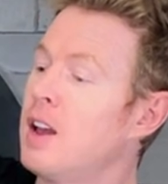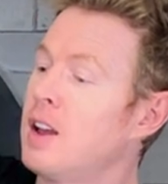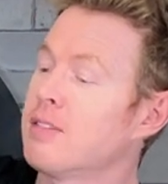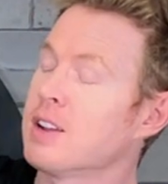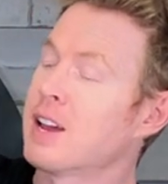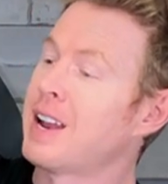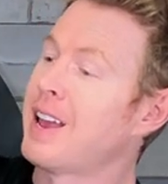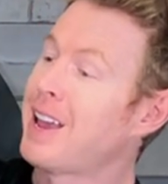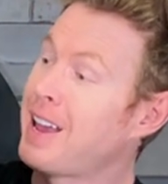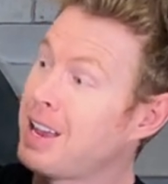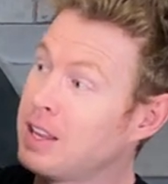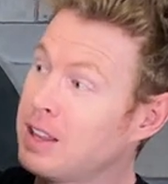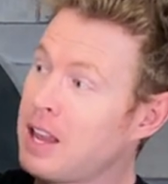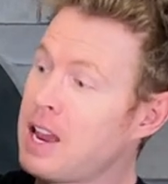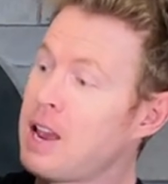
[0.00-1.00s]
I've got a
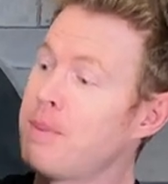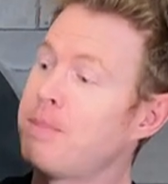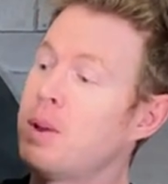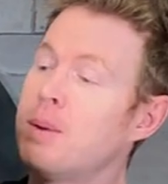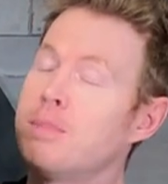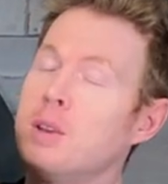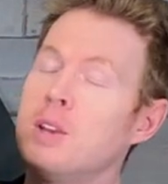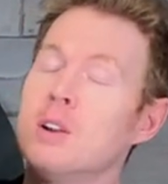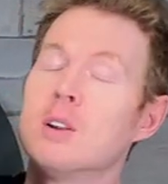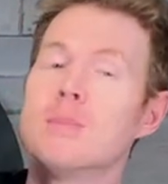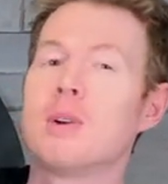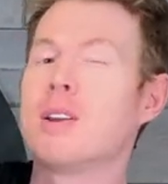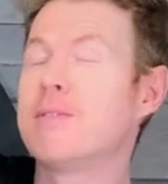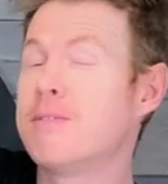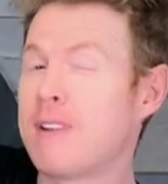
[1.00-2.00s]
headlamp up here.
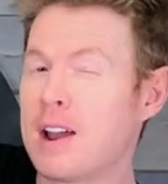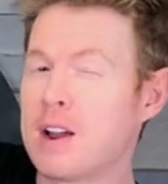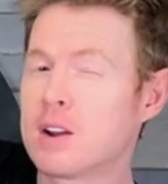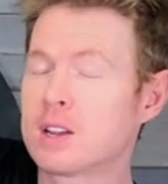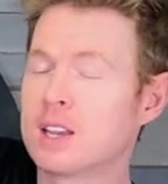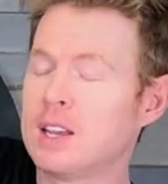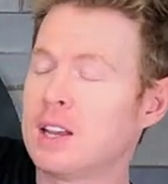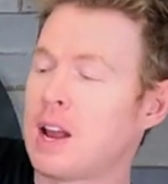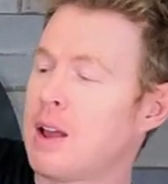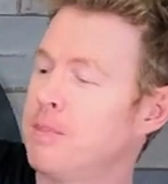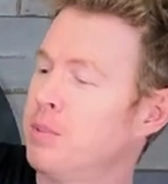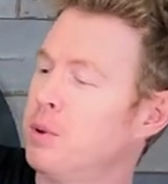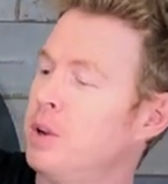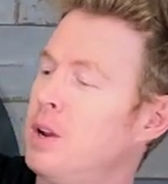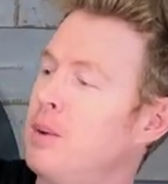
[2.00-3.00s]
My fire kit I
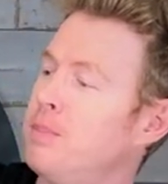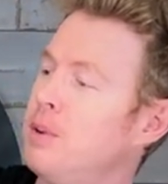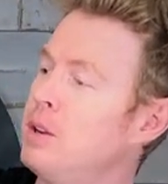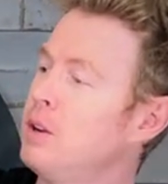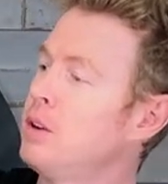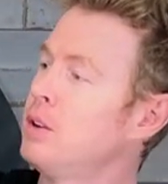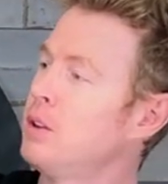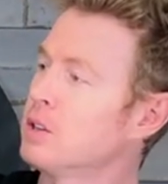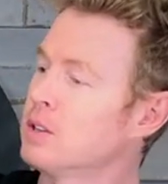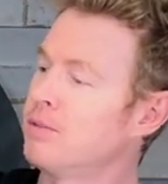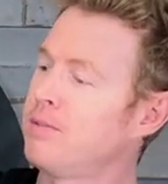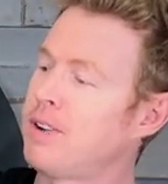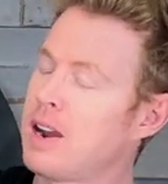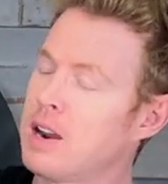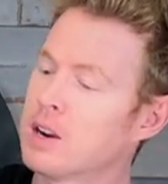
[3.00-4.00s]
put up here. There's a
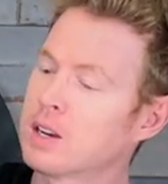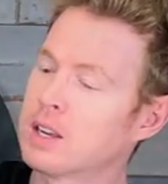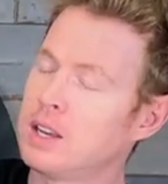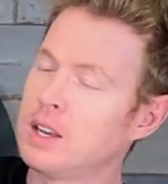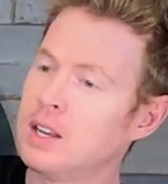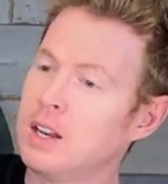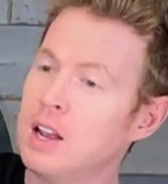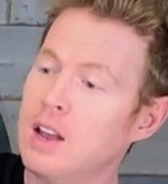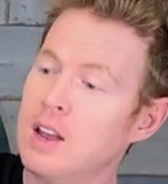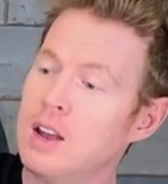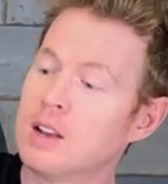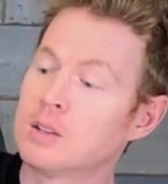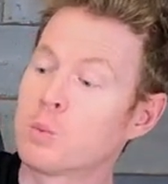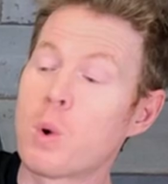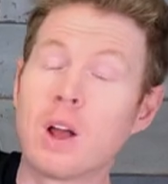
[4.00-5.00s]
fire kit
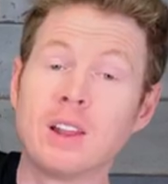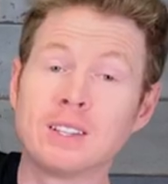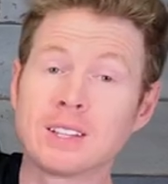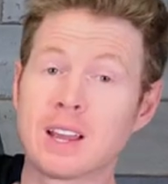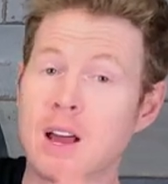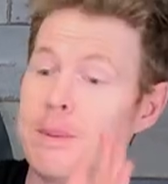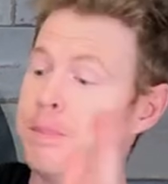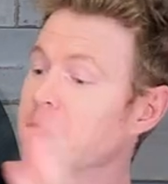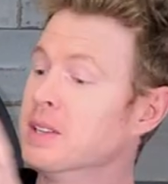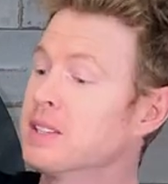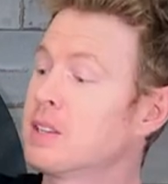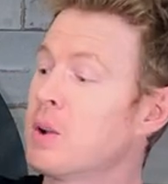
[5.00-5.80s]
as well as compass.